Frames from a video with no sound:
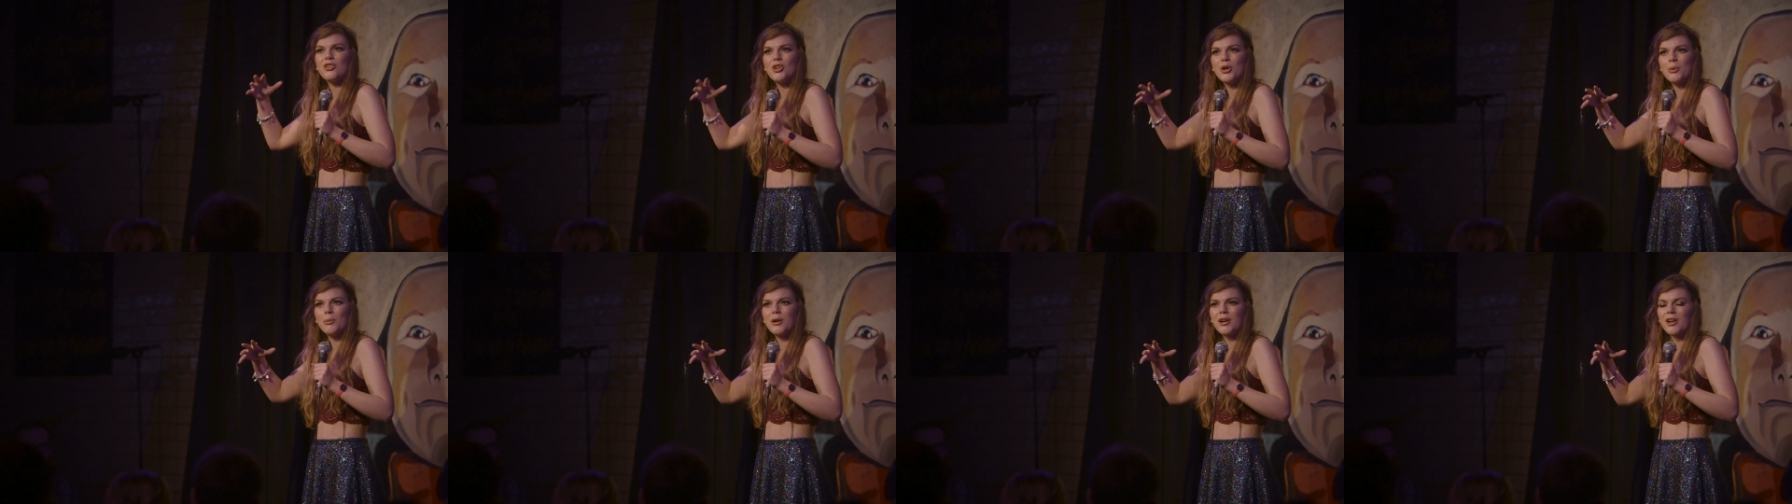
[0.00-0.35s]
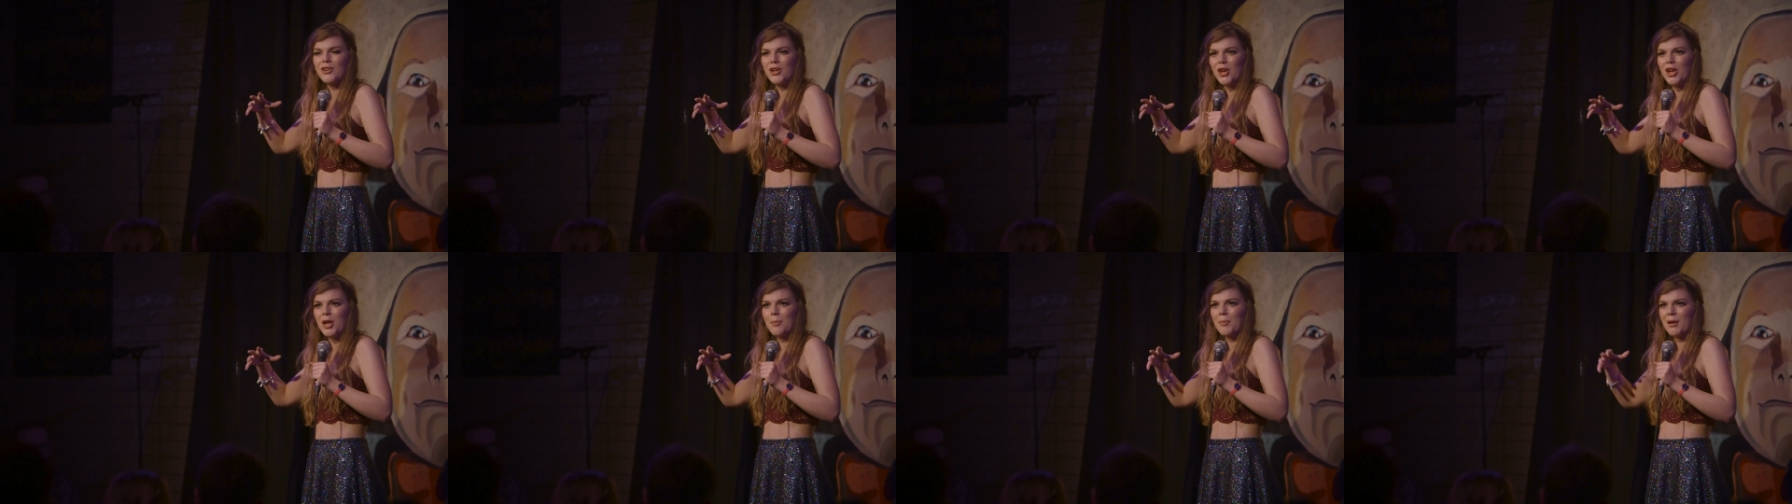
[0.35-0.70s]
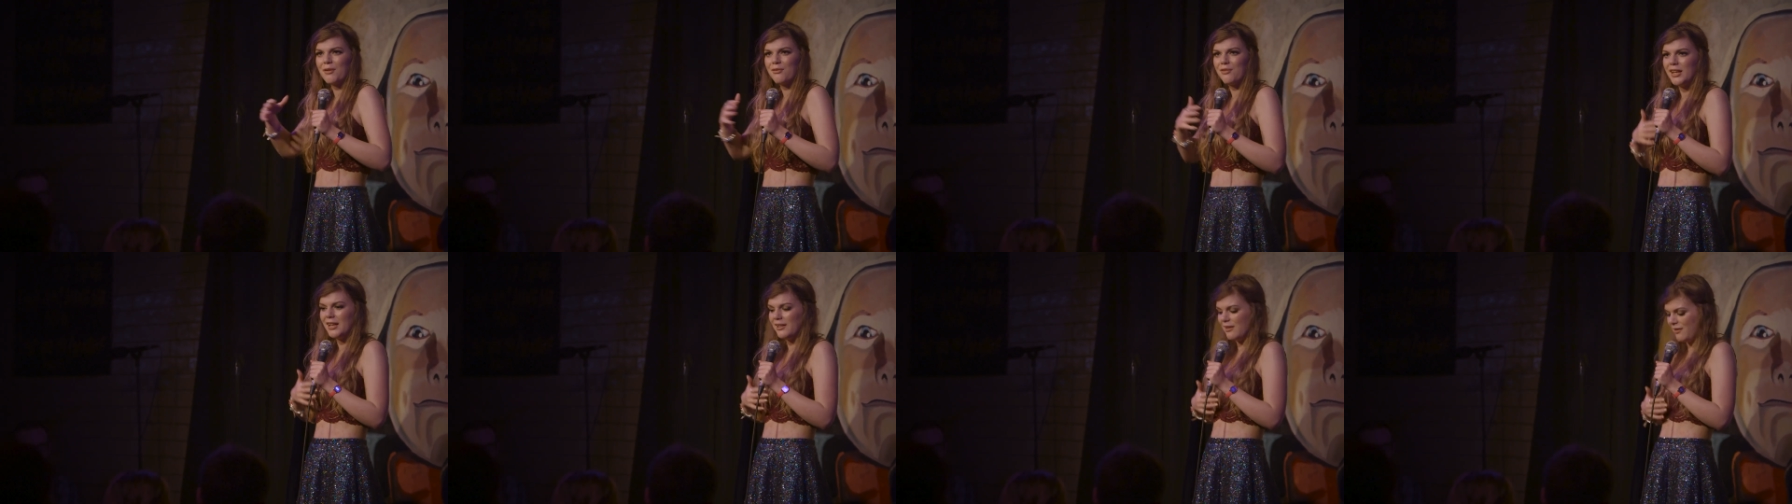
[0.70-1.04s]
no one can hurt my
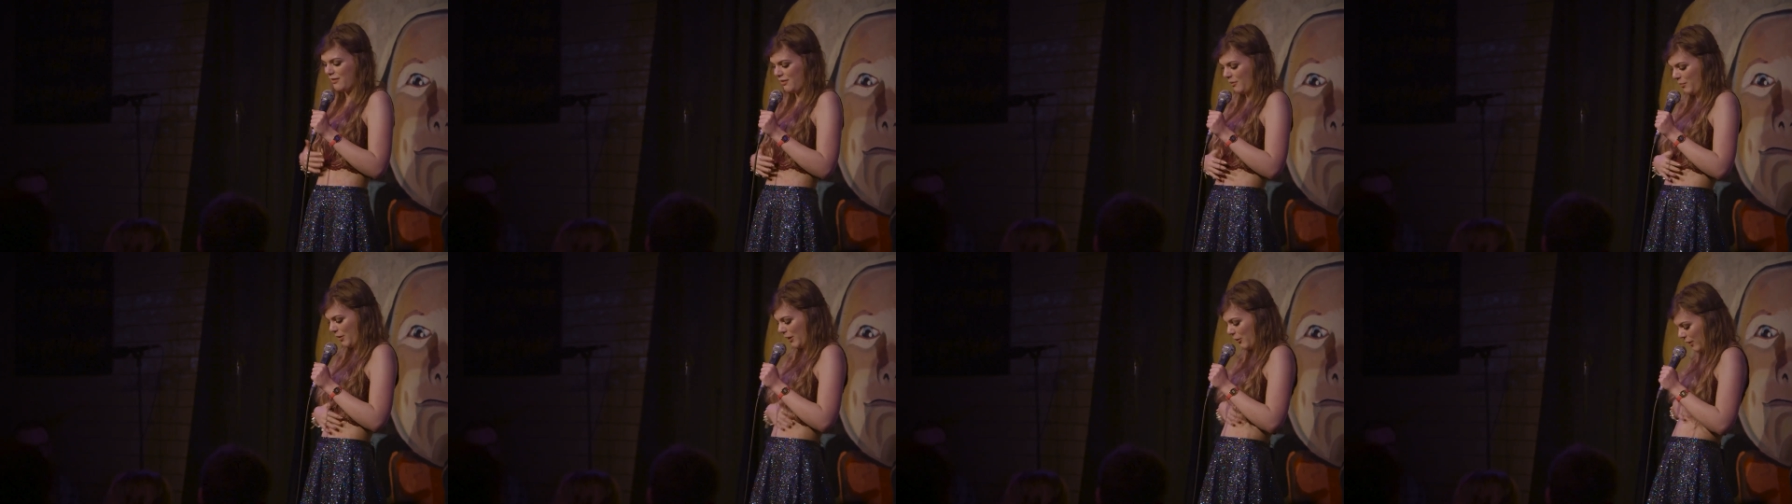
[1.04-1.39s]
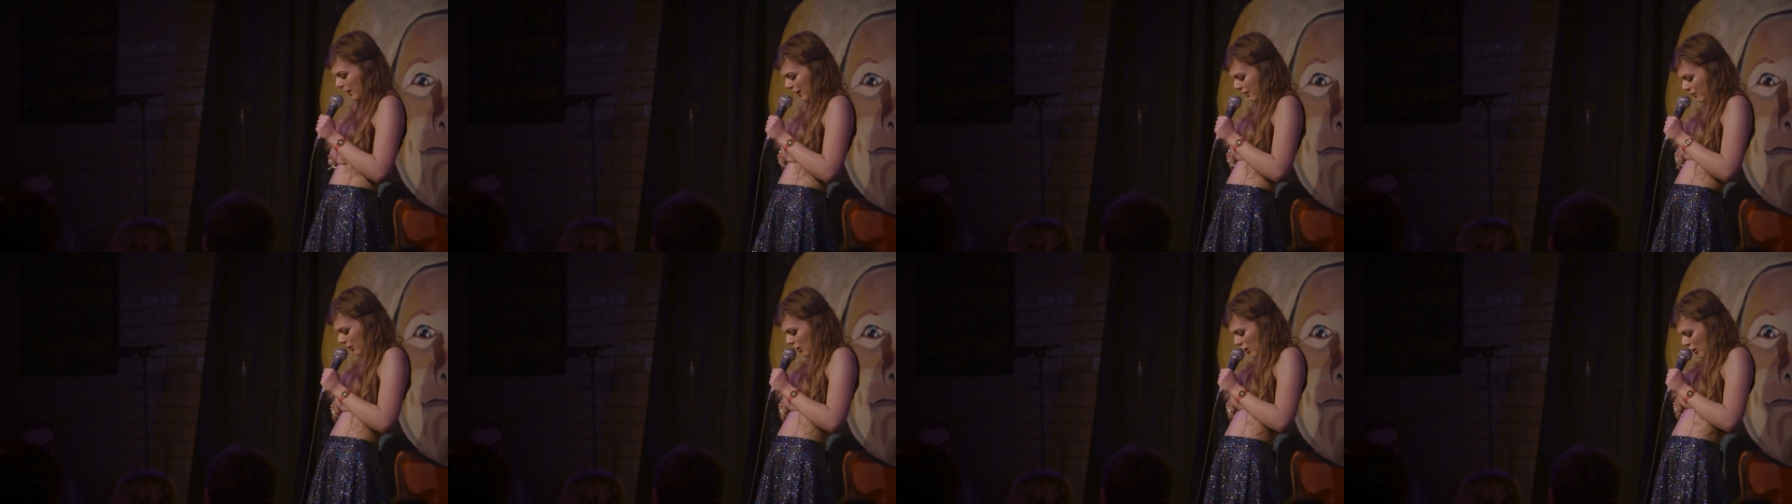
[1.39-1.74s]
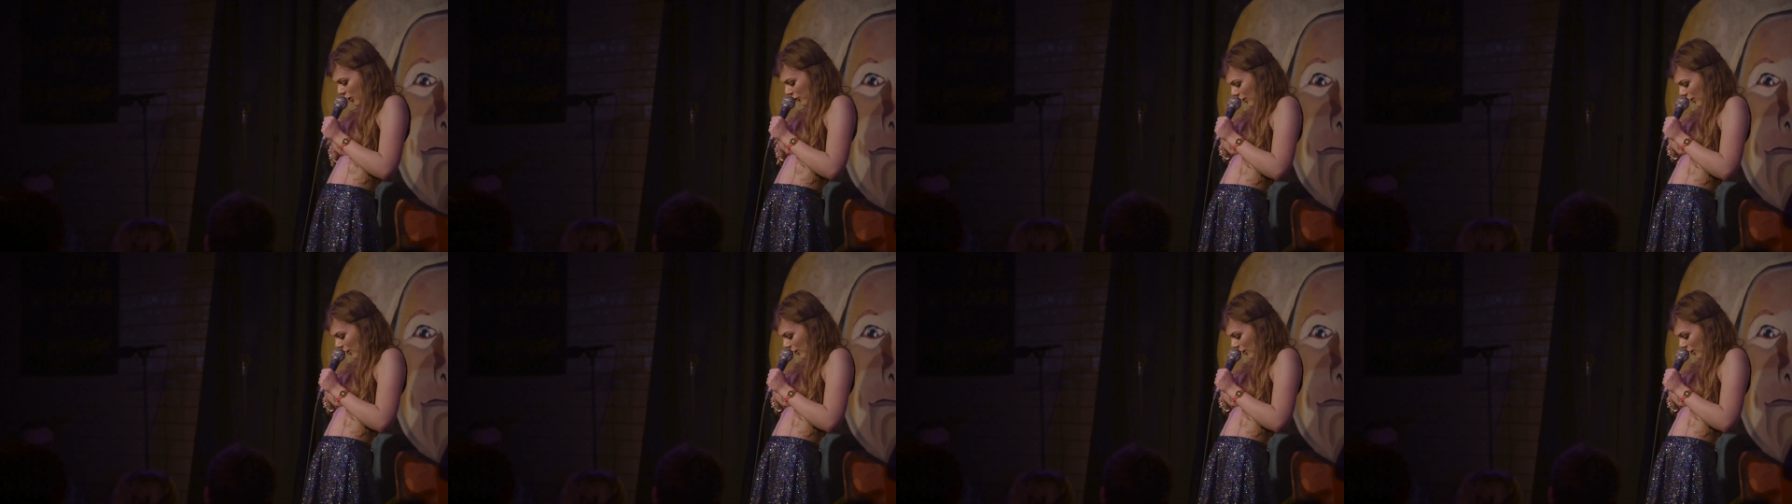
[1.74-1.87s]
feelings about it.